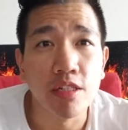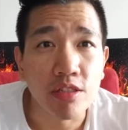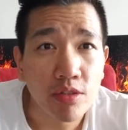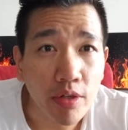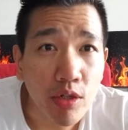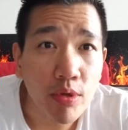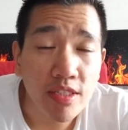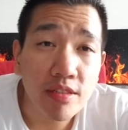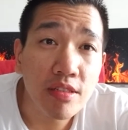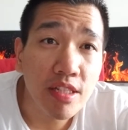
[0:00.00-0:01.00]
so
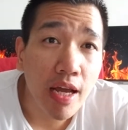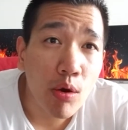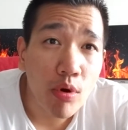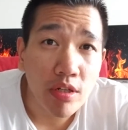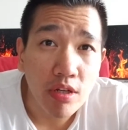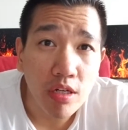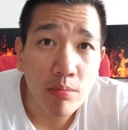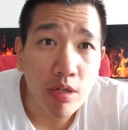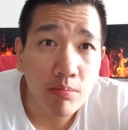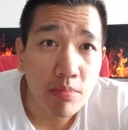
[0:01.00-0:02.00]
anyways today i want to talk
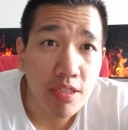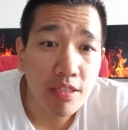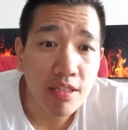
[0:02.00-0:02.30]
about a book